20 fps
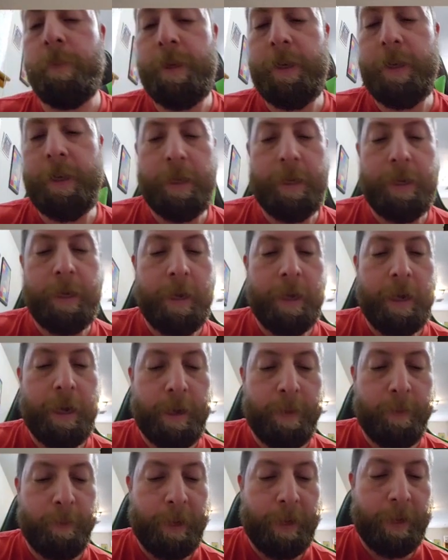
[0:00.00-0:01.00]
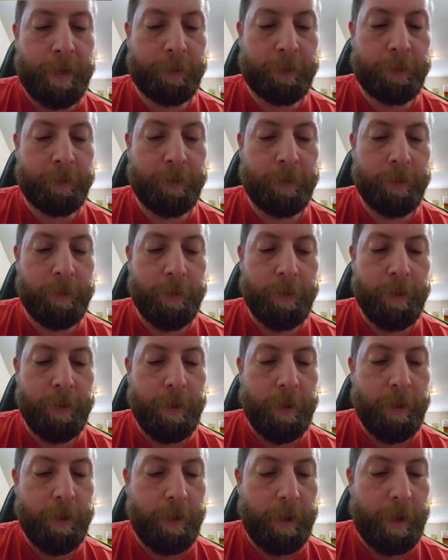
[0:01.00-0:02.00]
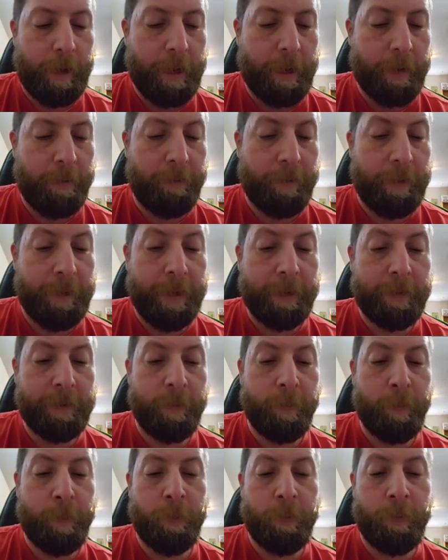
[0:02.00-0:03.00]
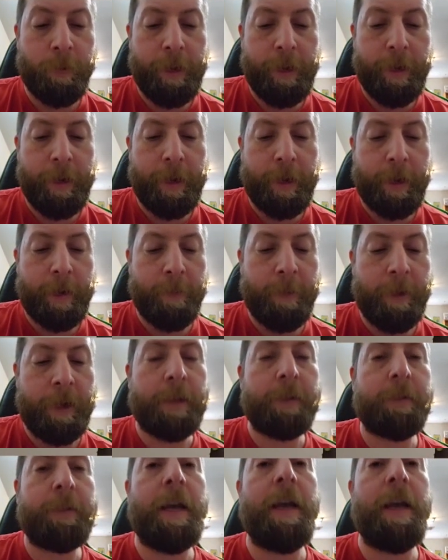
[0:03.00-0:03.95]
We did get a hot box. I have yet to pull a hot box.